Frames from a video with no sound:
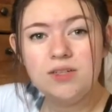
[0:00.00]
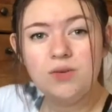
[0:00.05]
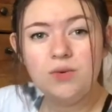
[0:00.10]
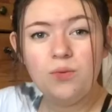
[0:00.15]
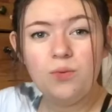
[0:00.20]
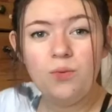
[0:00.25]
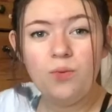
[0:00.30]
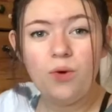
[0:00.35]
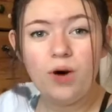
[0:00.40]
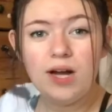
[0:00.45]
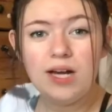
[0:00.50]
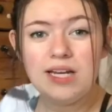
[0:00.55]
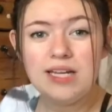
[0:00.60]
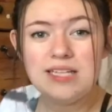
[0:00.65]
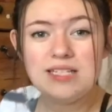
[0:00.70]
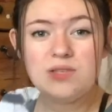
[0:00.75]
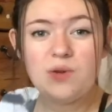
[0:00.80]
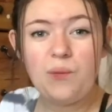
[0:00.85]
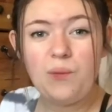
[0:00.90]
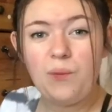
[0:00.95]
what
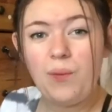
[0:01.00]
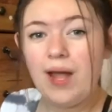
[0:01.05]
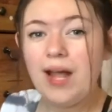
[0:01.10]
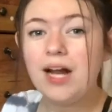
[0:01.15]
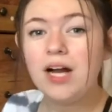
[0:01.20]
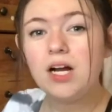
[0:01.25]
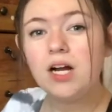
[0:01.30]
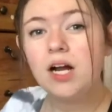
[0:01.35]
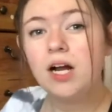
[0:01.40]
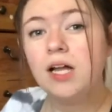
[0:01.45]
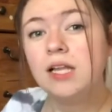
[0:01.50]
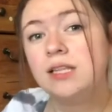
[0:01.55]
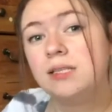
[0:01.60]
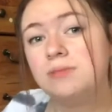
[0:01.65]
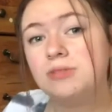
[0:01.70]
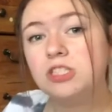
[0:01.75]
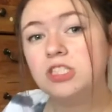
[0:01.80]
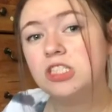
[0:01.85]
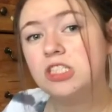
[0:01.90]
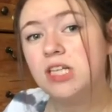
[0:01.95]
is where on the
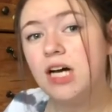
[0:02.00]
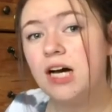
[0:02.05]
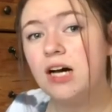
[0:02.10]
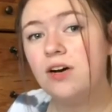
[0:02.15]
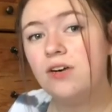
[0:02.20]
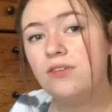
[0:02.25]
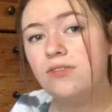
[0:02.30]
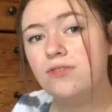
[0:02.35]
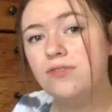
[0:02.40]
bookshelf.